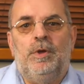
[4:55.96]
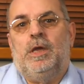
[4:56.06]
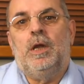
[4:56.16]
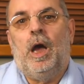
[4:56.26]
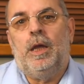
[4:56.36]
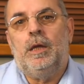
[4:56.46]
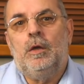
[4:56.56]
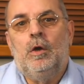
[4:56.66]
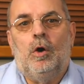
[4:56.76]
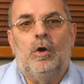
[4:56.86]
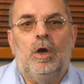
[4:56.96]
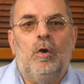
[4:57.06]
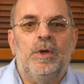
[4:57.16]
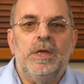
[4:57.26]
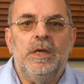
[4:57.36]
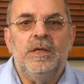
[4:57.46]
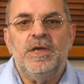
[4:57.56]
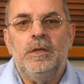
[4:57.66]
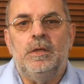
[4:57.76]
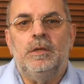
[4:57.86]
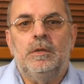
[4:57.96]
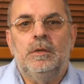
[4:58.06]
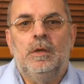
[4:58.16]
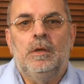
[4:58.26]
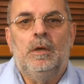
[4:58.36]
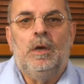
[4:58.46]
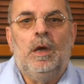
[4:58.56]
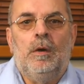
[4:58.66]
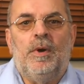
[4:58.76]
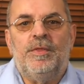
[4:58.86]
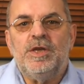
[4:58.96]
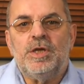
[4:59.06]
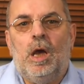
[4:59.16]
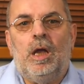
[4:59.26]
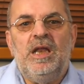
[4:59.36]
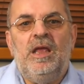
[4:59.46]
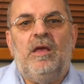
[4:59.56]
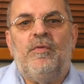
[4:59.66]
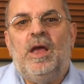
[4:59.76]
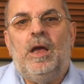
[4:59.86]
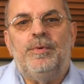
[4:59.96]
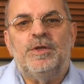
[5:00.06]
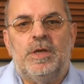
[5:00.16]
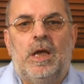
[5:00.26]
being higher or lower than intended. But this hardly ever happens